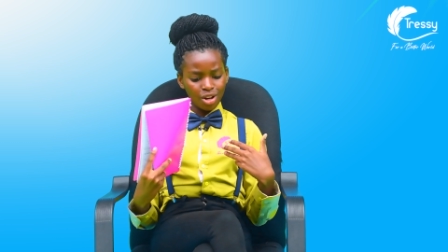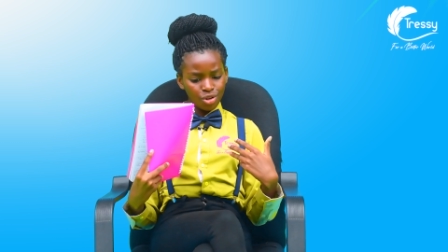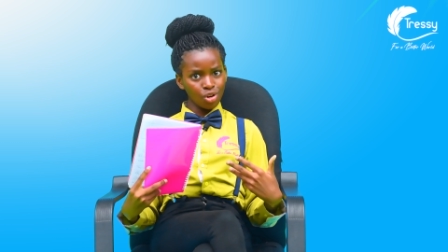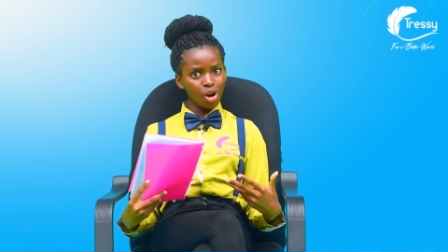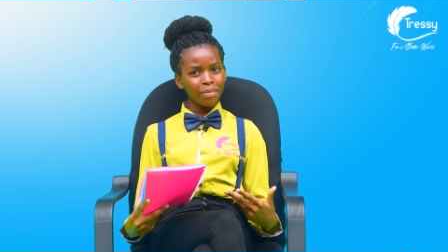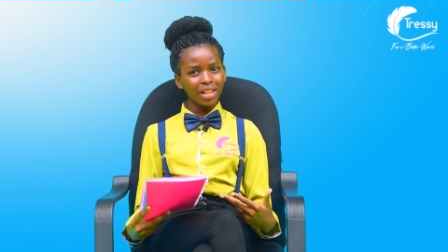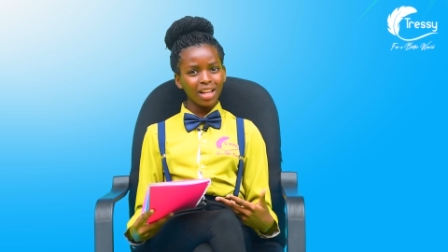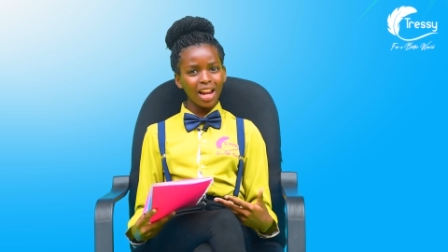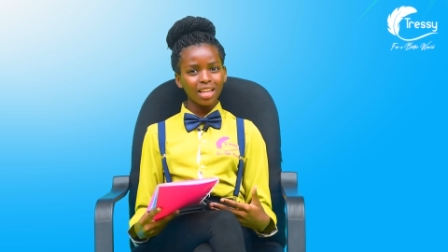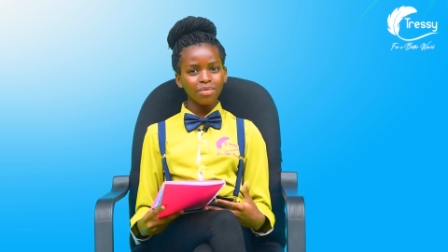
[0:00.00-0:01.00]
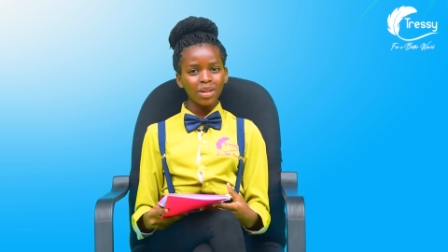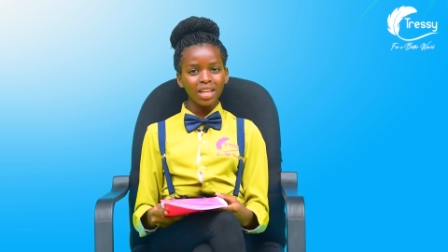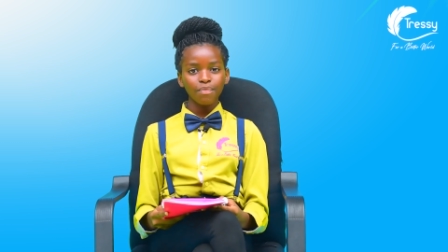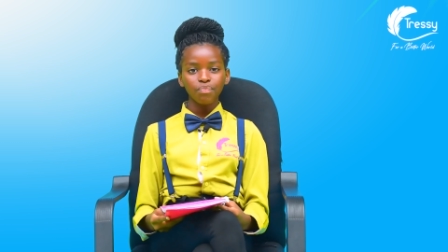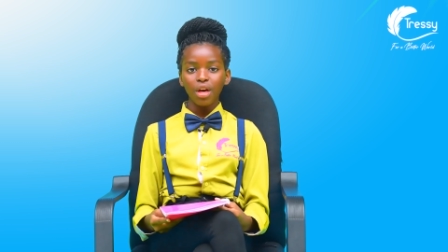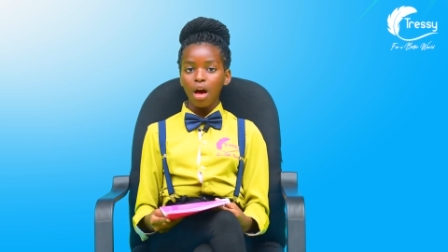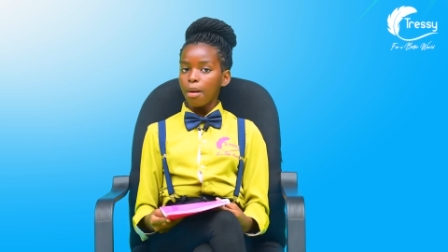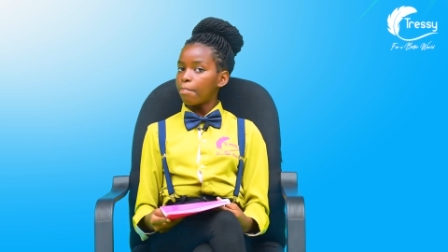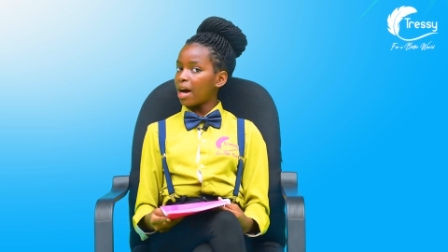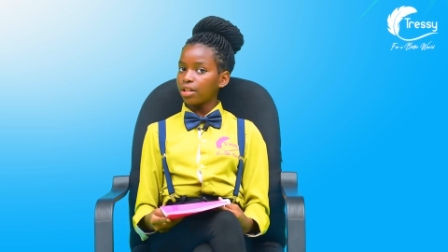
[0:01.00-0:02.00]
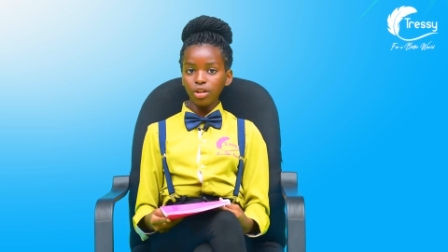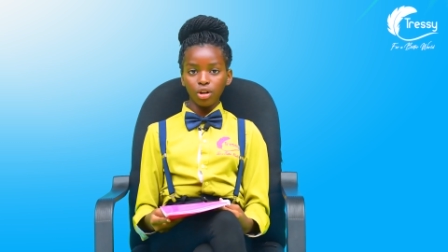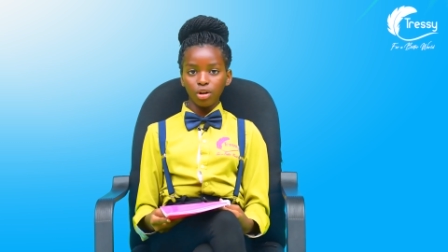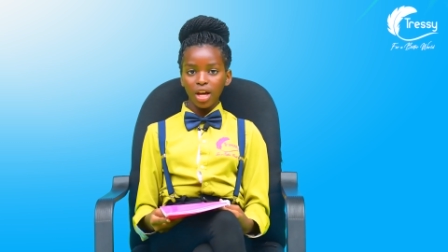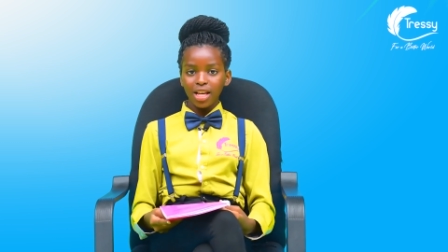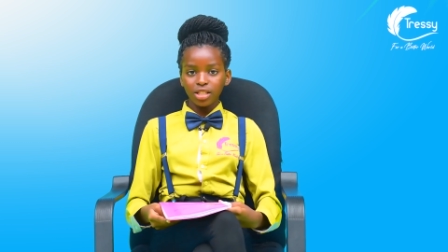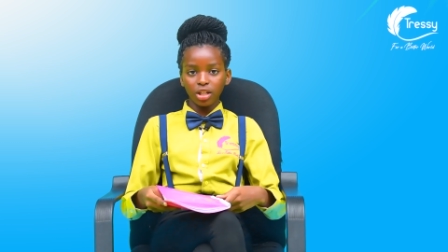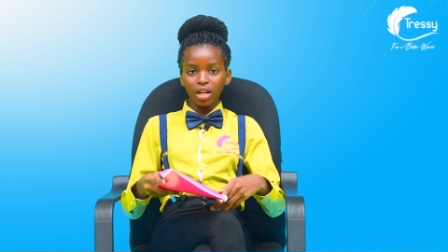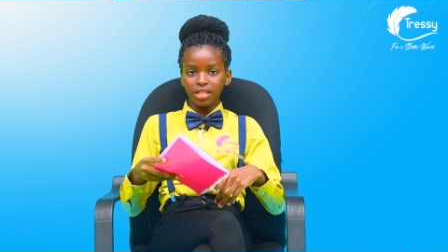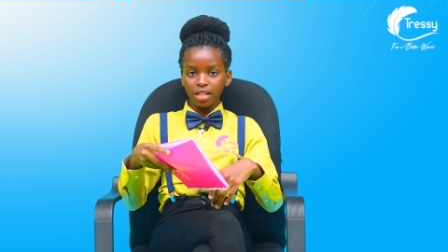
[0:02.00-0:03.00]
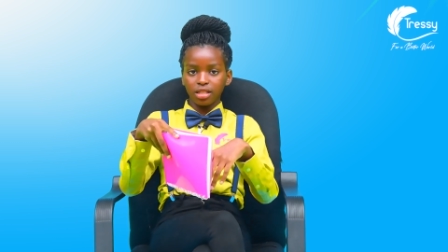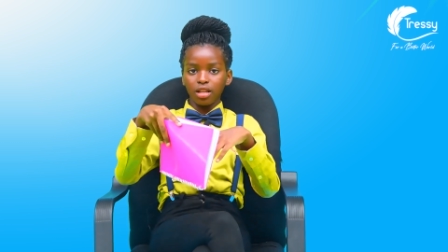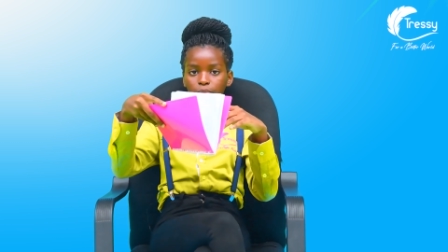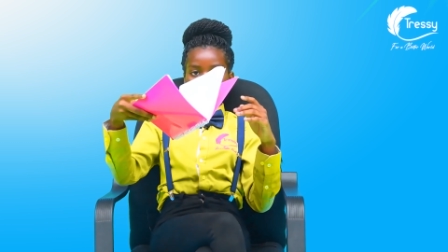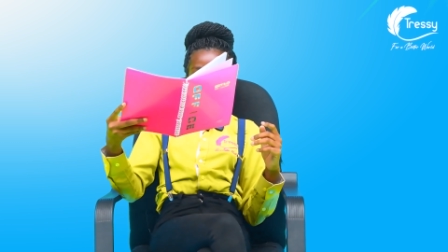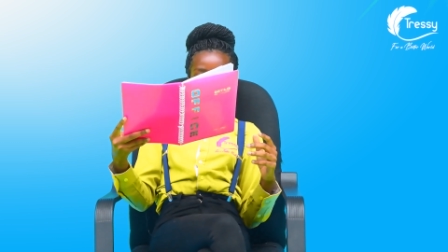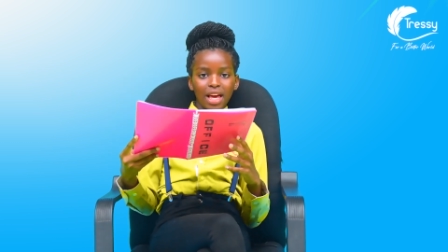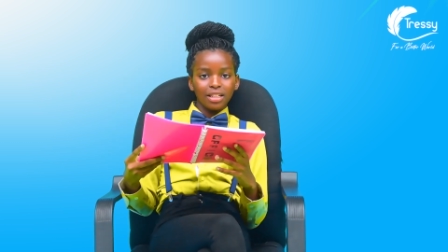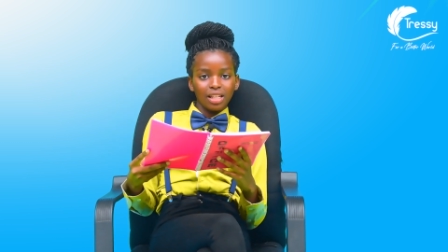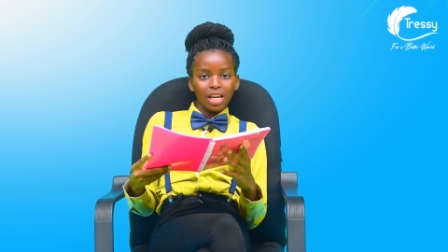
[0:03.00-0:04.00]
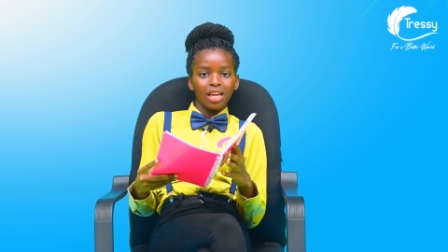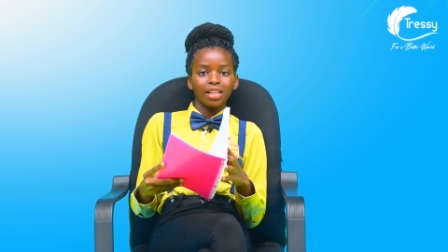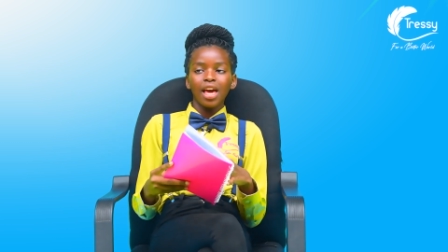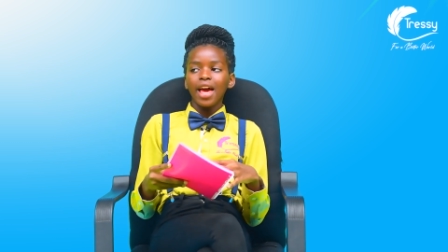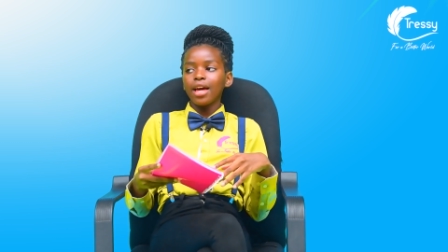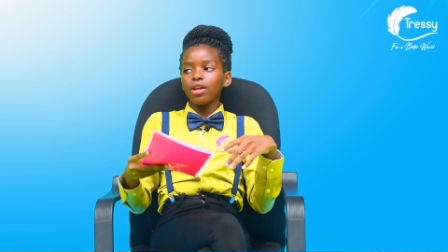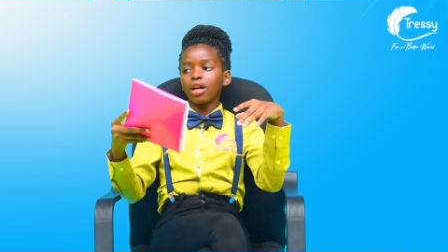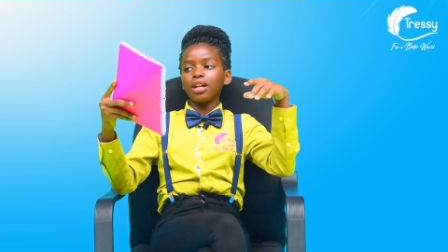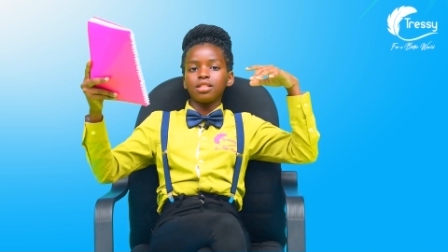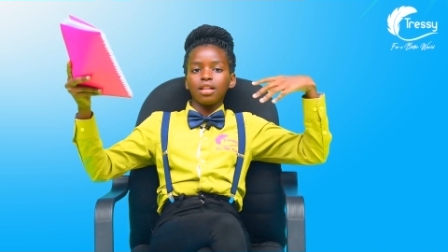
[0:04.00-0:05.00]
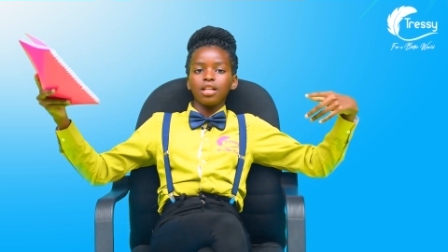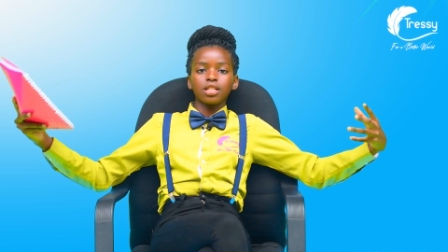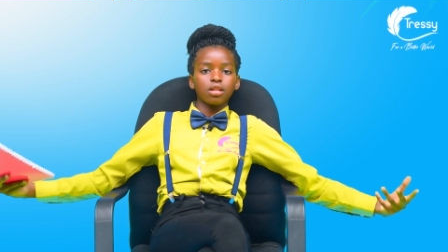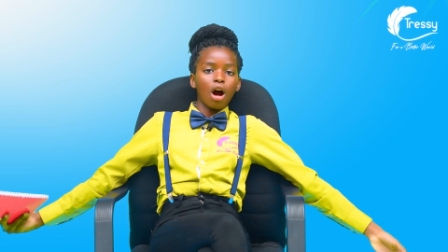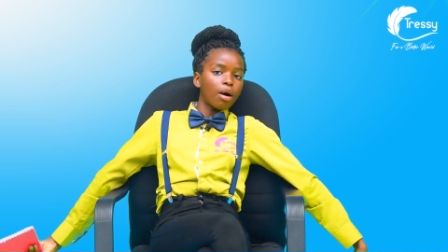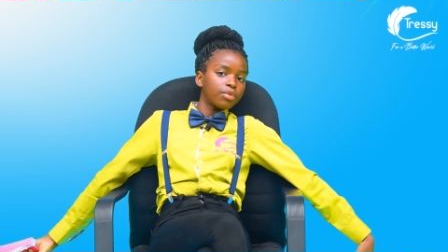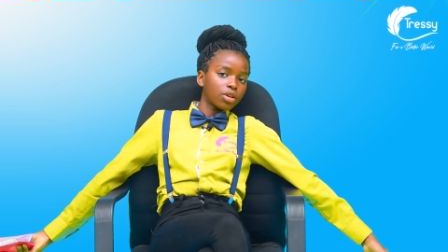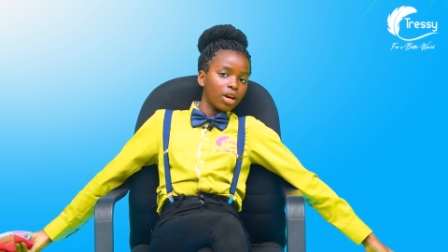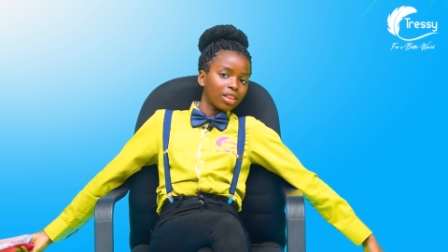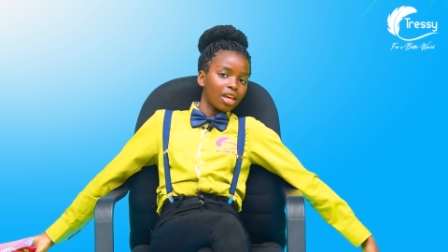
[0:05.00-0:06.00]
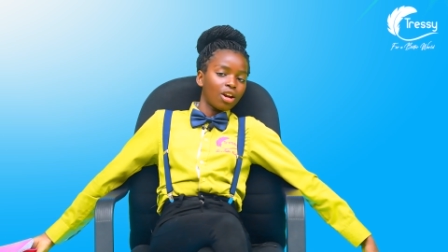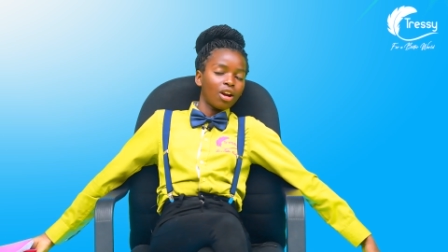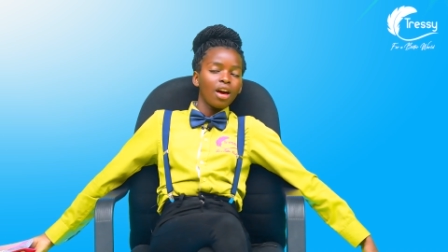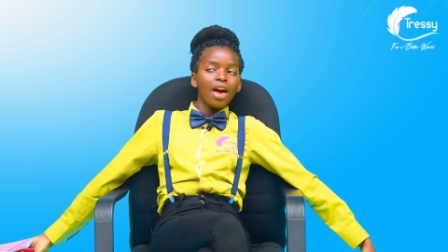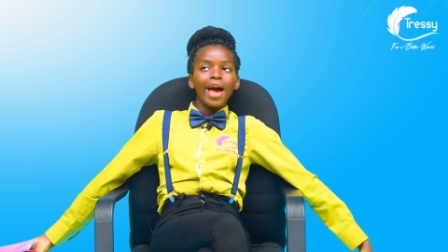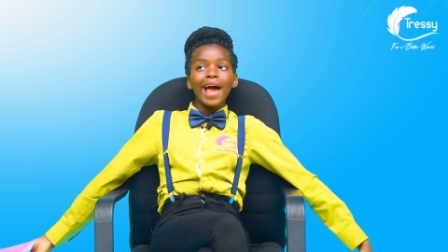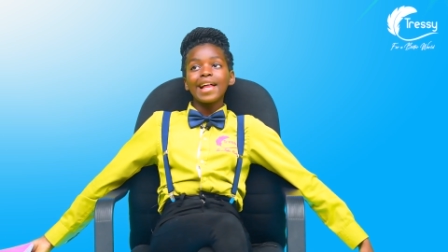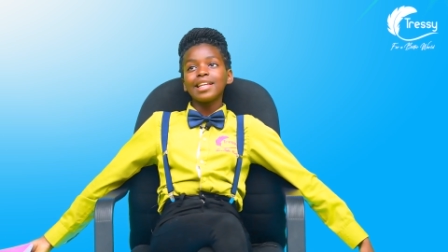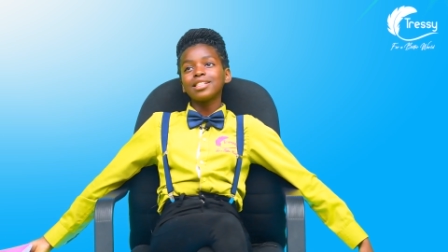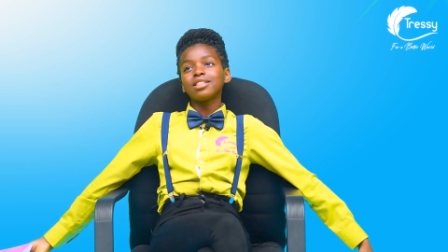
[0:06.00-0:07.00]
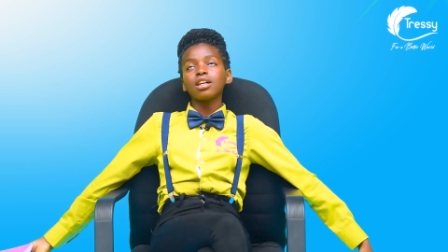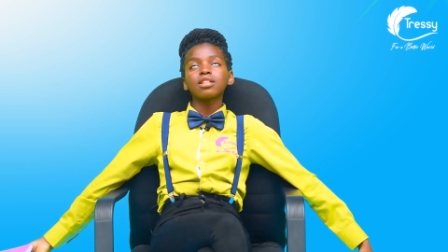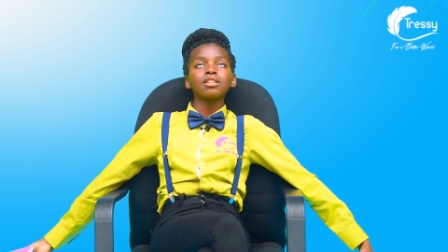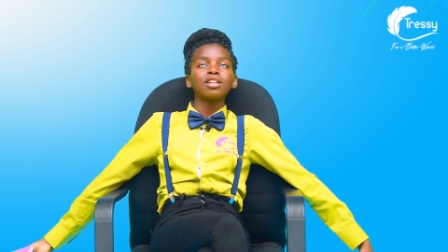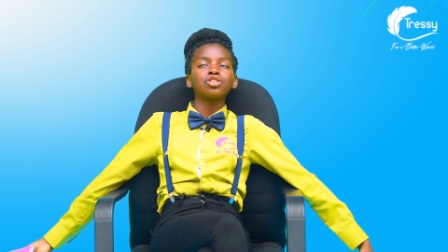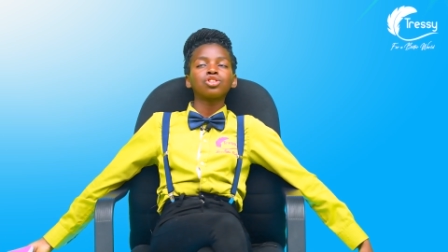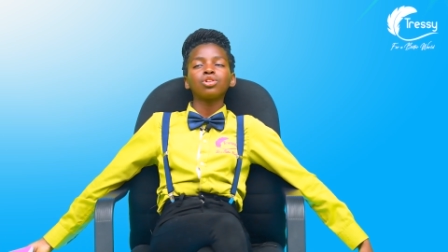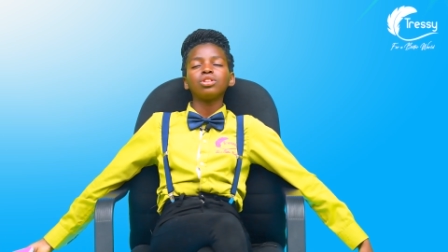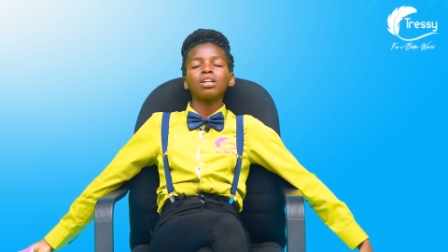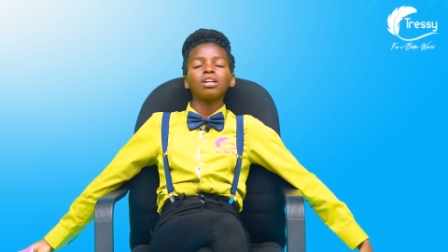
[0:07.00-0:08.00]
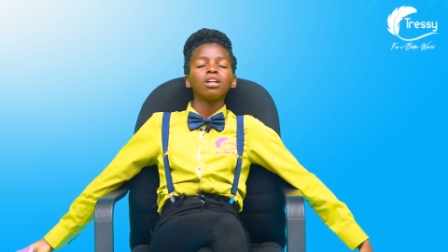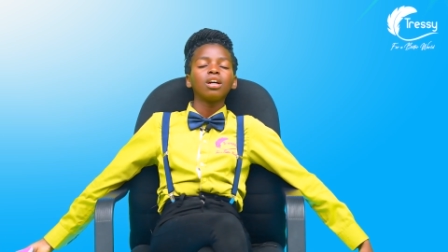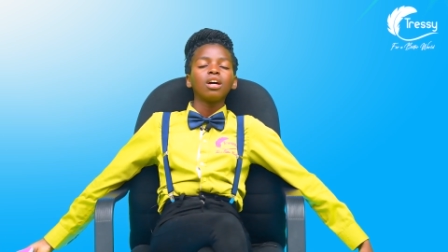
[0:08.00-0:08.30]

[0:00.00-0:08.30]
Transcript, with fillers: Normally like me, but no, he's gonna sit somewhere bending, and you're gonna see his arms going there, and he's just gonna show you that